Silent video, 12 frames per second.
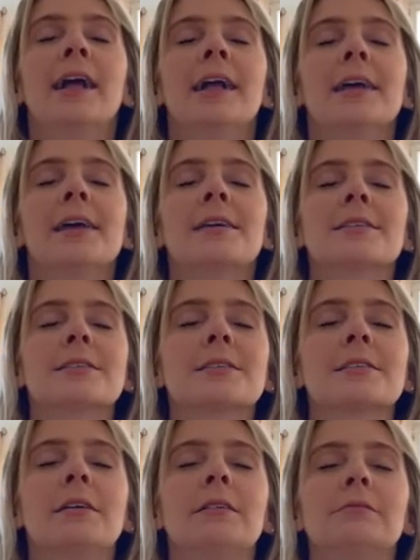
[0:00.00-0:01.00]

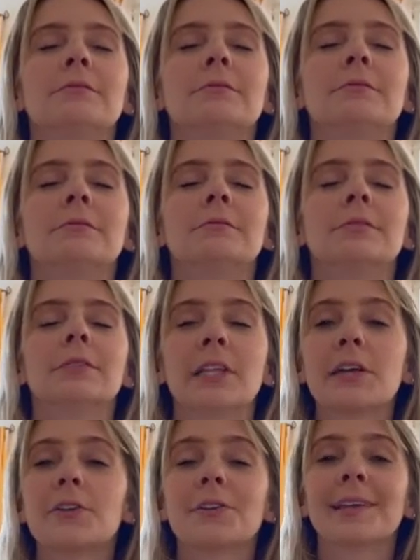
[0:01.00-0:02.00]
is
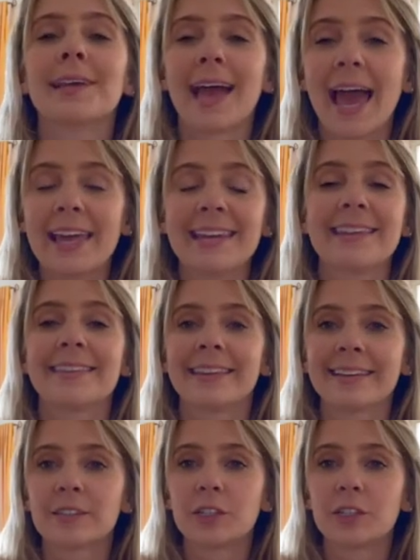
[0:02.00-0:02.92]
literally anything